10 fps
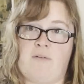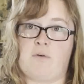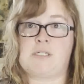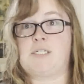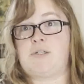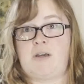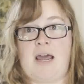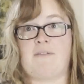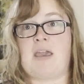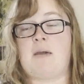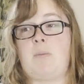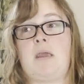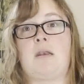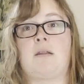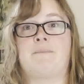horses, you can have
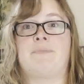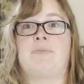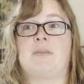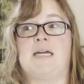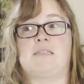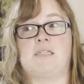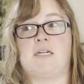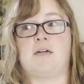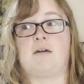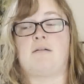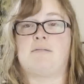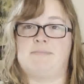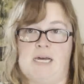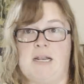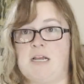camping. It's near
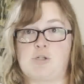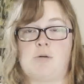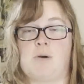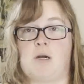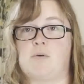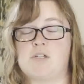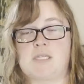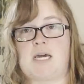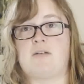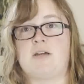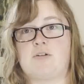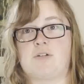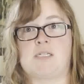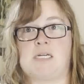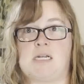a national park, which is kind of
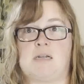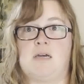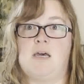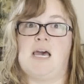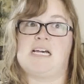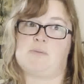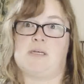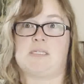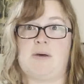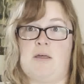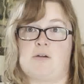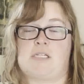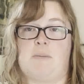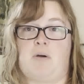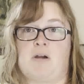interesting, as well as some other
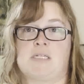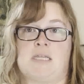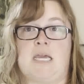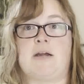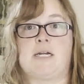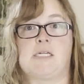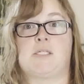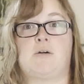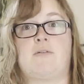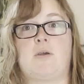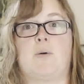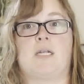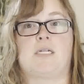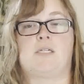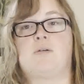state parks in the area. So if you
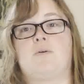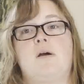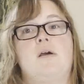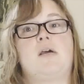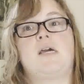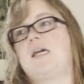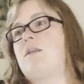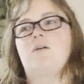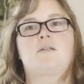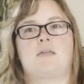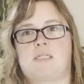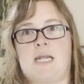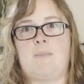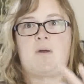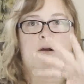wanted to either
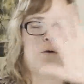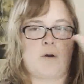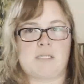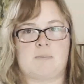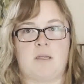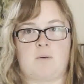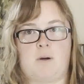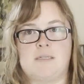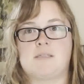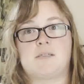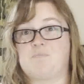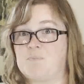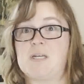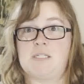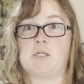stop there or go to some other ones,
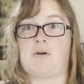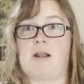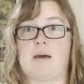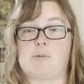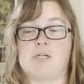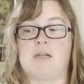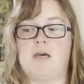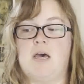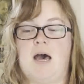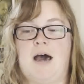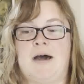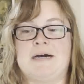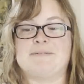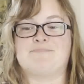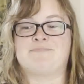it's a great option.
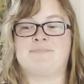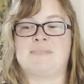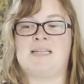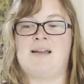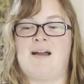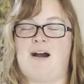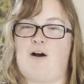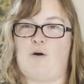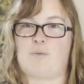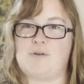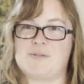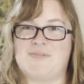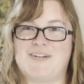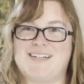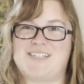I'll roll some
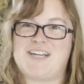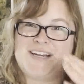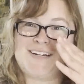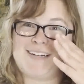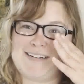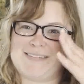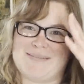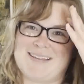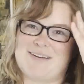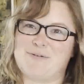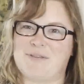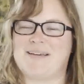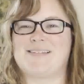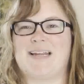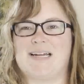footage here of some of the cool
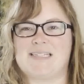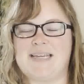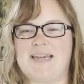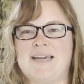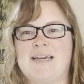things that I got to see.